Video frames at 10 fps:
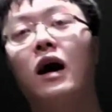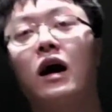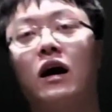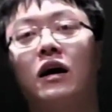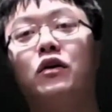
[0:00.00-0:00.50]

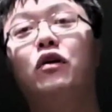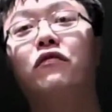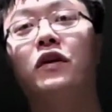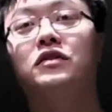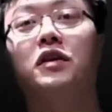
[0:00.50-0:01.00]

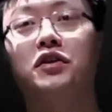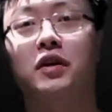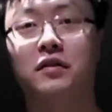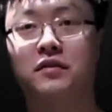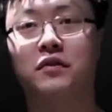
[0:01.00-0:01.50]
Yoyofriends
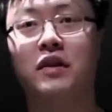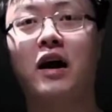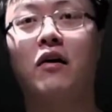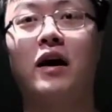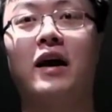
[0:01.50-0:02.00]
t-shirt. So
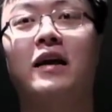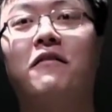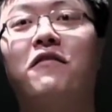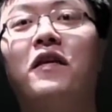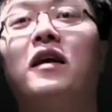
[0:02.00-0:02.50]
now I can
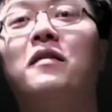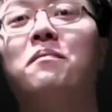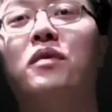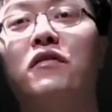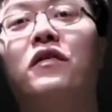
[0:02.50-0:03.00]
fit in
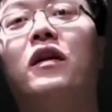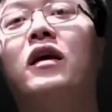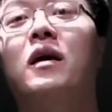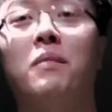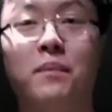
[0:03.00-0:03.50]

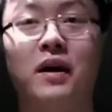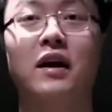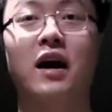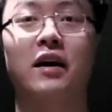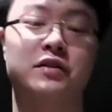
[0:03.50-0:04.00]
perfectly. I'm a big
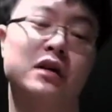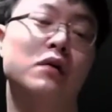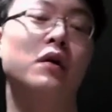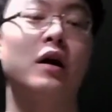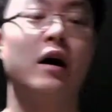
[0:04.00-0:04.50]
guy, so
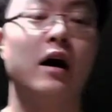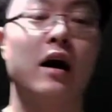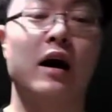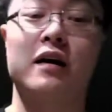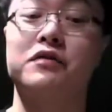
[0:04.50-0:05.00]

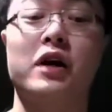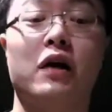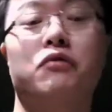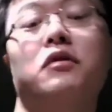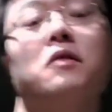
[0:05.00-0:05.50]
shout
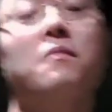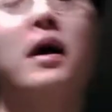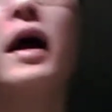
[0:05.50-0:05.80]
out to them.